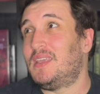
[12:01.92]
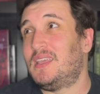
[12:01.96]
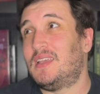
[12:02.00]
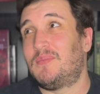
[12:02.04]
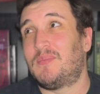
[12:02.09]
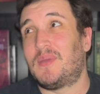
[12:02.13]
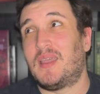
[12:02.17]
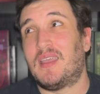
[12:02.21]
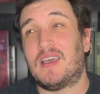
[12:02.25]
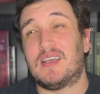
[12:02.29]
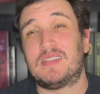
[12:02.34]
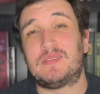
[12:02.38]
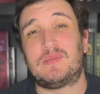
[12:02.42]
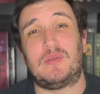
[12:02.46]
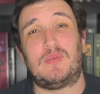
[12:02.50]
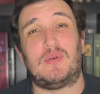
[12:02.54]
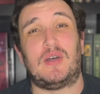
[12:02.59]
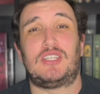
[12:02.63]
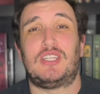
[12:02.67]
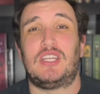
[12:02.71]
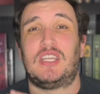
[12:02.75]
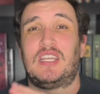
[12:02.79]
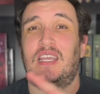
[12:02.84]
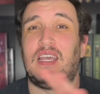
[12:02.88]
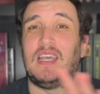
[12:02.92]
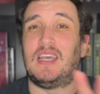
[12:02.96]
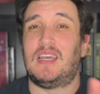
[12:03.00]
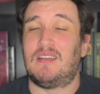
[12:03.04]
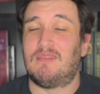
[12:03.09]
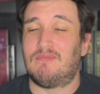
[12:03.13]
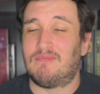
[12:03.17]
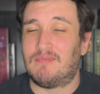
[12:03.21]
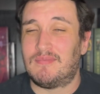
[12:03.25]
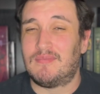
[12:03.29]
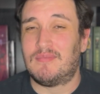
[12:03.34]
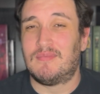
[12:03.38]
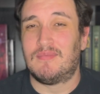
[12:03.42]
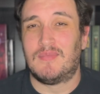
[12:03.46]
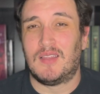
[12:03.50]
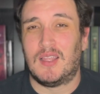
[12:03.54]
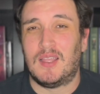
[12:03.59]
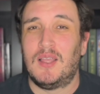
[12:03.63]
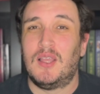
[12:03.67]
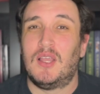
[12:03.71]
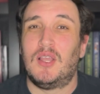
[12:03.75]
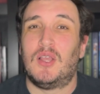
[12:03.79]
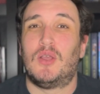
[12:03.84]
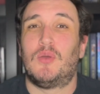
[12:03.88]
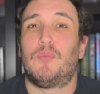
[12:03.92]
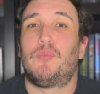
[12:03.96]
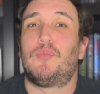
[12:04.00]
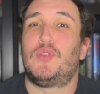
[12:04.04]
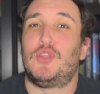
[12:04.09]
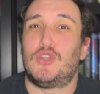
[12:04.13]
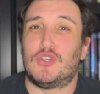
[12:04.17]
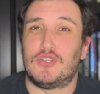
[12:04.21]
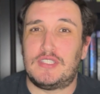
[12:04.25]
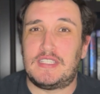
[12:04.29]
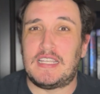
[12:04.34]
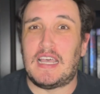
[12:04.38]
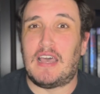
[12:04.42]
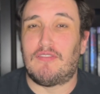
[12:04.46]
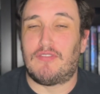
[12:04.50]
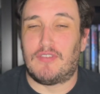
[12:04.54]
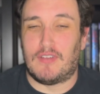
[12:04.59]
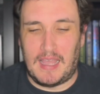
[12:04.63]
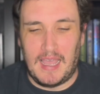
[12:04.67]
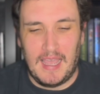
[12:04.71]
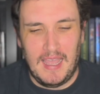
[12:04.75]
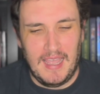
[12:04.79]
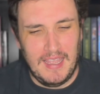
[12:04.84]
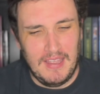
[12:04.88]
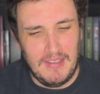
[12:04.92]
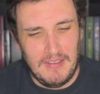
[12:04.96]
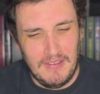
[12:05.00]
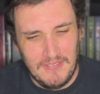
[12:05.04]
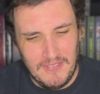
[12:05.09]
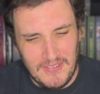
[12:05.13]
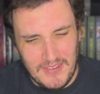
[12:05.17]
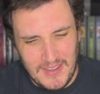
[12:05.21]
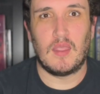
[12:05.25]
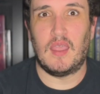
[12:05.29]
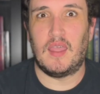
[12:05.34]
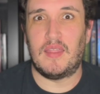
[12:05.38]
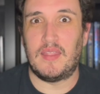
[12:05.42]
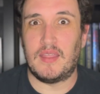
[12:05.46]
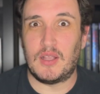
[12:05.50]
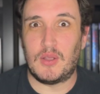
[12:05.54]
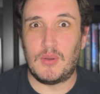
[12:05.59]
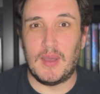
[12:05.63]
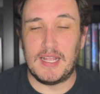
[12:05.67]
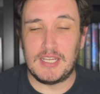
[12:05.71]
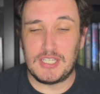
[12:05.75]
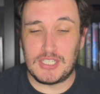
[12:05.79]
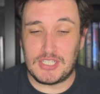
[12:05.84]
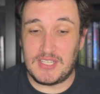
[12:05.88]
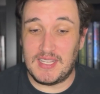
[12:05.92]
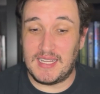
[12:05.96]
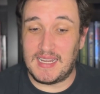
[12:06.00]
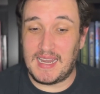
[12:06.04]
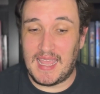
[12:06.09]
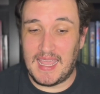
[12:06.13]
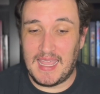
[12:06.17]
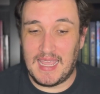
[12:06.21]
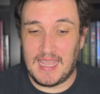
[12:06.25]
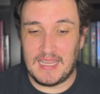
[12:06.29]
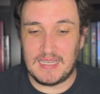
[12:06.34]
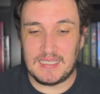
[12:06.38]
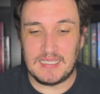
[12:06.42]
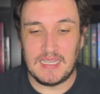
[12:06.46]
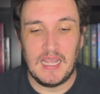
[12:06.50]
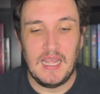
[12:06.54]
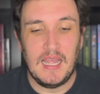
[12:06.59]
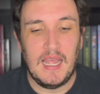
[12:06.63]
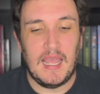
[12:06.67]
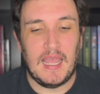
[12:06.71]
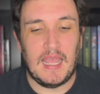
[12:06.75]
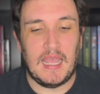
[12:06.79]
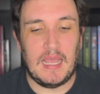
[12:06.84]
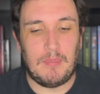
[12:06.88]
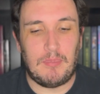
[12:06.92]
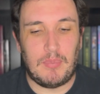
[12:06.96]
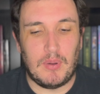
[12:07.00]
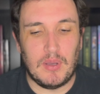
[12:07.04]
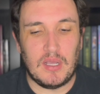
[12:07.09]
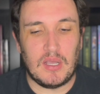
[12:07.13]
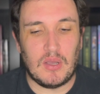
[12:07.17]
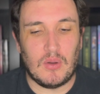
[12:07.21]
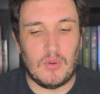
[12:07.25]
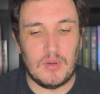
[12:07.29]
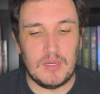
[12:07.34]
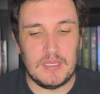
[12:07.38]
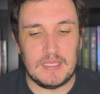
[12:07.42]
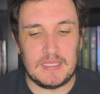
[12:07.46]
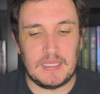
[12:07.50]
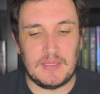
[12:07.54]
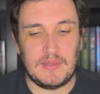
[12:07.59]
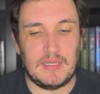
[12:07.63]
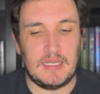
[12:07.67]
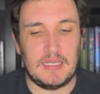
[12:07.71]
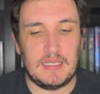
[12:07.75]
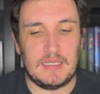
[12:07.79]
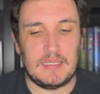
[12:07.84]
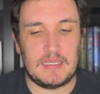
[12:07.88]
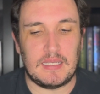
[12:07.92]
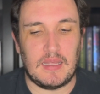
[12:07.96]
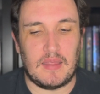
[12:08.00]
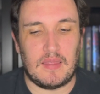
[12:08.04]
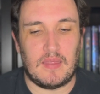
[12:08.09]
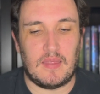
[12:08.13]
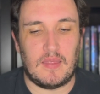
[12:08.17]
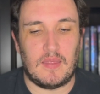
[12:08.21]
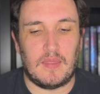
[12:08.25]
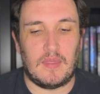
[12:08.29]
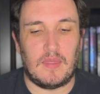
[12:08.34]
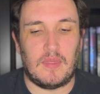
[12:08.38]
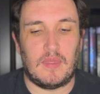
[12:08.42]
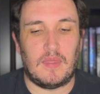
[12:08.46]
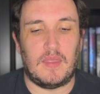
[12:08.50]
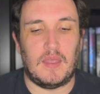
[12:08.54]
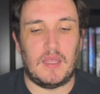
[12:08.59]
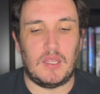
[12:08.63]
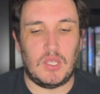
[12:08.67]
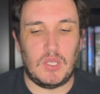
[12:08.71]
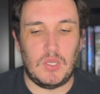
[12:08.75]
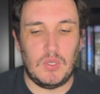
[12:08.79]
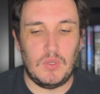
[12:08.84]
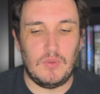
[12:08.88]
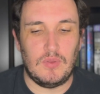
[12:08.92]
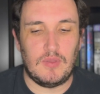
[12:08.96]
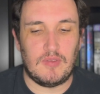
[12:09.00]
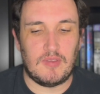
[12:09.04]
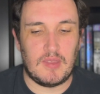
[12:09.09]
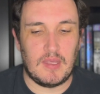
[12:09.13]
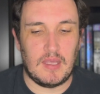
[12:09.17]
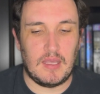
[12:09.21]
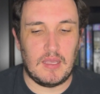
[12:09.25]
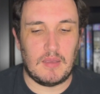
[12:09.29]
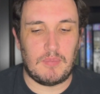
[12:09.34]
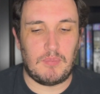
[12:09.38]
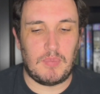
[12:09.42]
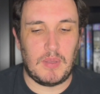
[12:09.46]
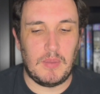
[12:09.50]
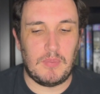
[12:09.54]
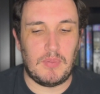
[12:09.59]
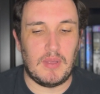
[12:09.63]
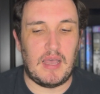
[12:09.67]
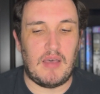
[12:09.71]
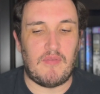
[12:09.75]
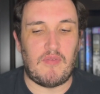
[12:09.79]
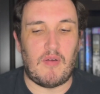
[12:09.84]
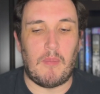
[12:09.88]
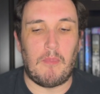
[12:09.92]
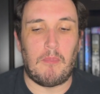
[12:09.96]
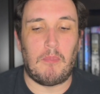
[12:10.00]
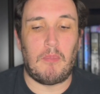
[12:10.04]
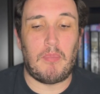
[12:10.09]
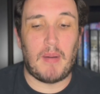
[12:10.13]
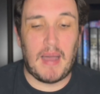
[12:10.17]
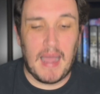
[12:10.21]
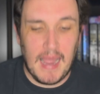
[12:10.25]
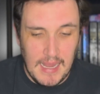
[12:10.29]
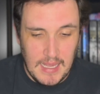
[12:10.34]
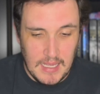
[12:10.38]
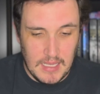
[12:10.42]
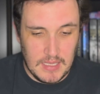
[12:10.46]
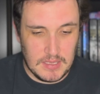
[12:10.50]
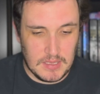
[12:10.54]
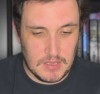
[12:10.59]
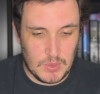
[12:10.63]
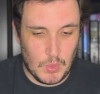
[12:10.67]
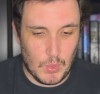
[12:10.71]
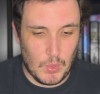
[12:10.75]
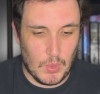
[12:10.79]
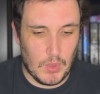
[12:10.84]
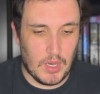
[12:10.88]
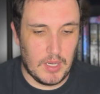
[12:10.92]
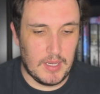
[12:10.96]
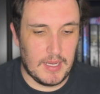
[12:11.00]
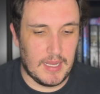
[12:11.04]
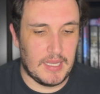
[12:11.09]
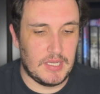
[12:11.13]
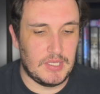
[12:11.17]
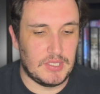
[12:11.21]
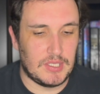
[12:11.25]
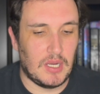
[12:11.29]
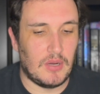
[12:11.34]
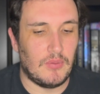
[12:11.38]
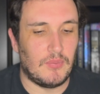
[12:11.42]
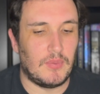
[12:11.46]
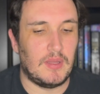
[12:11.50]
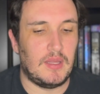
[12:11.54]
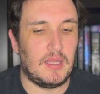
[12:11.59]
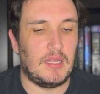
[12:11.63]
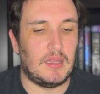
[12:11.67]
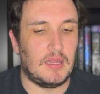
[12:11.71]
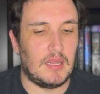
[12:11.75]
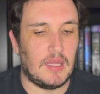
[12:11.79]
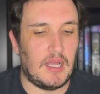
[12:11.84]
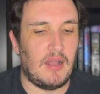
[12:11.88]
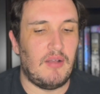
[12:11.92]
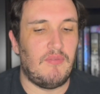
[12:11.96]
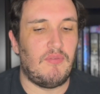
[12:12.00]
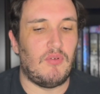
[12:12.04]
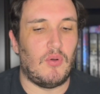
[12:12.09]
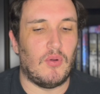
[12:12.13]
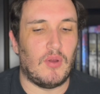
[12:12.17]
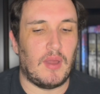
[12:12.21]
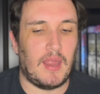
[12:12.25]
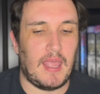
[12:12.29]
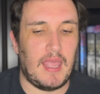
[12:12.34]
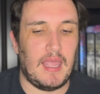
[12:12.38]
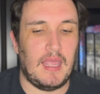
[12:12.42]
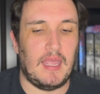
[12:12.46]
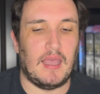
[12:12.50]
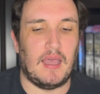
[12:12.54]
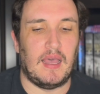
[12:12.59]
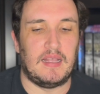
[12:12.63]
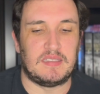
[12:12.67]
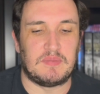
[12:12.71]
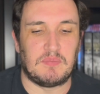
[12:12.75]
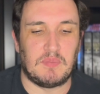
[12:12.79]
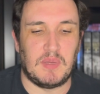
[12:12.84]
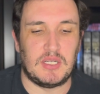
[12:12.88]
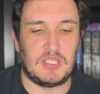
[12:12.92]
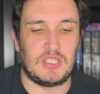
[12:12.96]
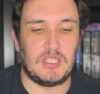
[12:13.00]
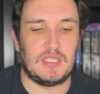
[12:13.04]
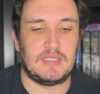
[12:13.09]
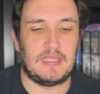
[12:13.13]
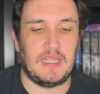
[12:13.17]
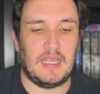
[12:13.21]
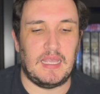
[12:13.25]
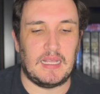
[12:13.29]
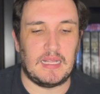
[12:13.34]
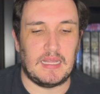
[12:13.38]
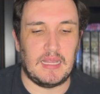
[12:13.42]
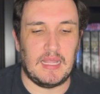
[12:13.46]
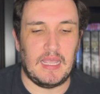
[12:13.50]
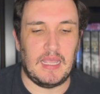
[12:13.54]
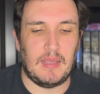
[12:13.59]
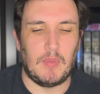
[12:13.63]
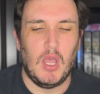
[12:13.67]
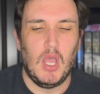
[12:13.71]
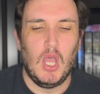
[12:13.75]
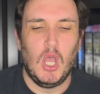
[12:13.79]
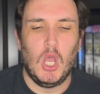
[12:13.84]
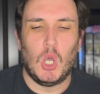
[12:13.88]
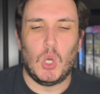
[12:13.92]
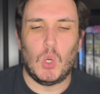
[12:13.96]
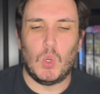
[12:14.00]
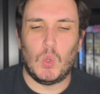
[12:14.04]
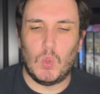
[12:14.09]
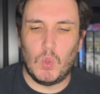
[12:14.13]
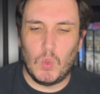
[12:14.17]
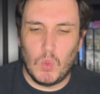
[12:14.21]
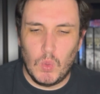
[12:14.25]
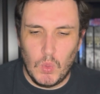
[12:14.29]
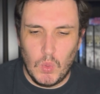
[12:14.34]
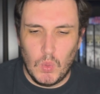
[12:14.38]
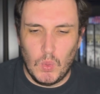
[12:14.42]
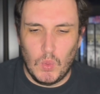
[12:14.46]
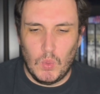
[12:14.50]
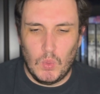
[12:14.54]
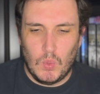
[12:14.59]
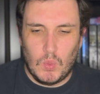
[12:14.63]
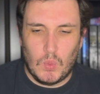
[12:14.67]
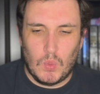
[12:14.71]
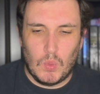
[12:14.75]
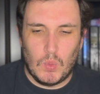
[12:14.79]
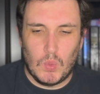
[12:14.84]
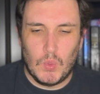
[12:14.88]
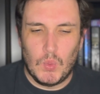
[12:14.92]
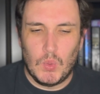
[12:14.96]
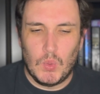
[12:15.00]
and my husband watching it, you're set for life. And then question 8, a book or series that you think people have a bias toward and don't really love or hate as much as they claim. Ooh.